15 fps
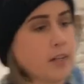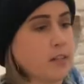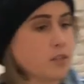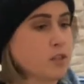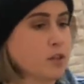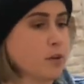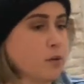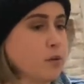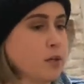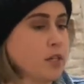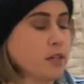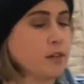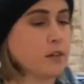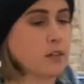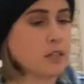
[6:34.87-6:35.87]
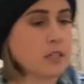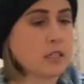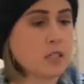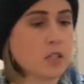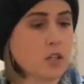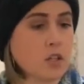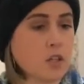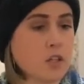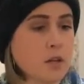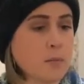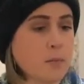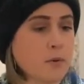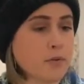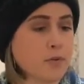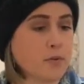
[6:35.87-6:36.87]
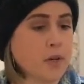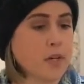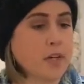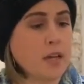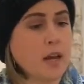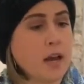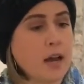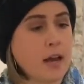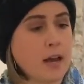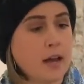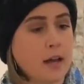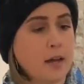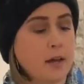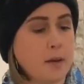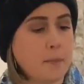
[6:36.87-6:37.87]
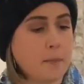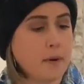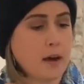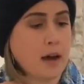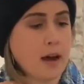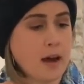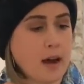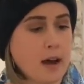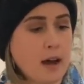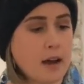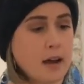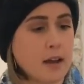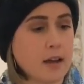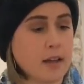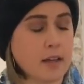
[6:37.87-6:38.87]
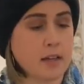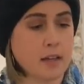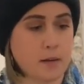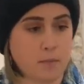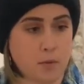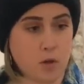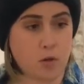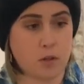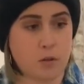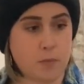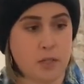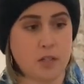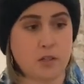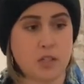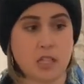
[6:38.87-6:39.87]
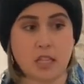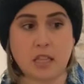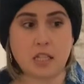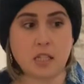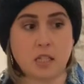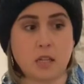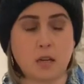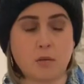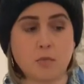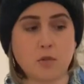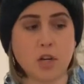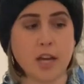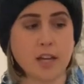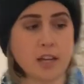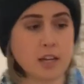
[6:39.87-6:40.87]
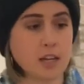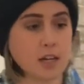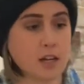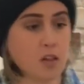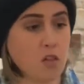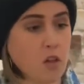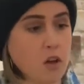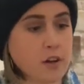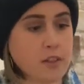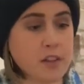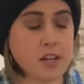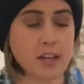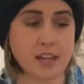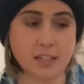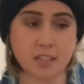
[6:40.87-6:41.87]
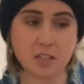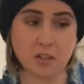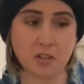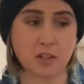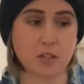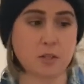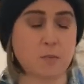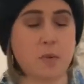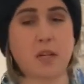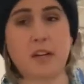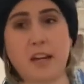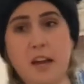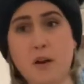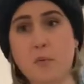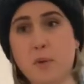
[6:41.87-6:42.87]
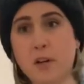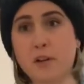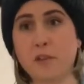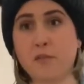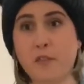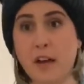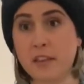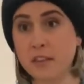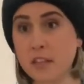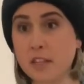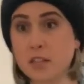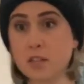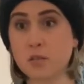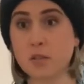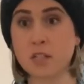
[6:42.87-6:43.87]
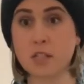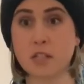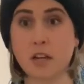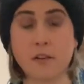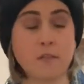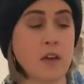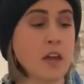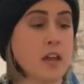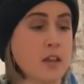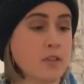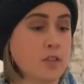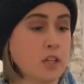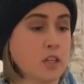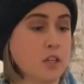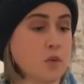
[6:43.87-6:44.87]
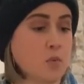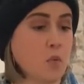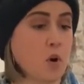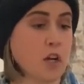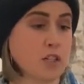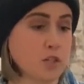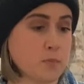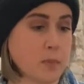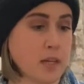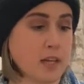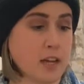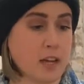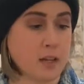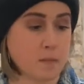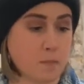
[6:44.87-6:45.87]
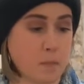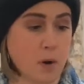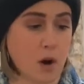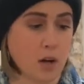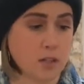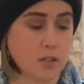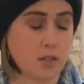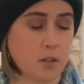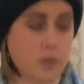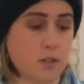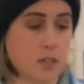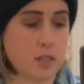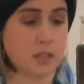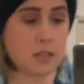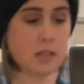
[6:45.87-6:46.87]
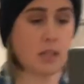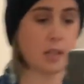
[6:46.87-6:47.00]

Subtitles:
so here is look number 3. I am going to be using this denim jacket in a lot of the next looks, but now we are finally to the stuff that you watched me unbox. So you can see